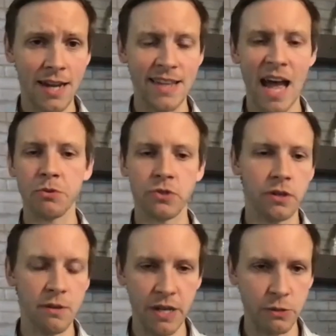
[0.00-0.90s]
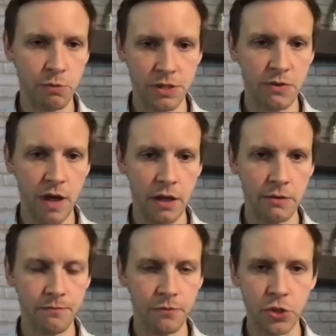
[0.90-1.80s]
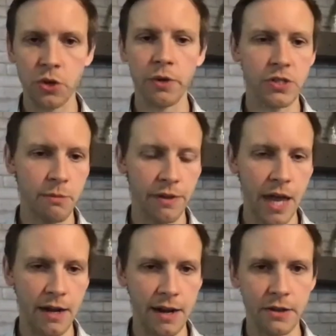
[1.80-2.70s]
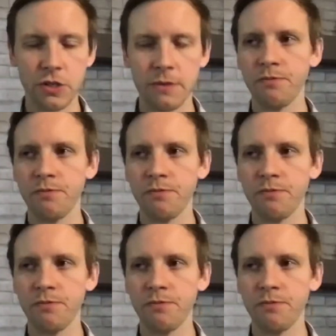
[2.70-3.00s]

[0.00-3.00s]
is absolutely the best business value. There's no reason to build that in-house.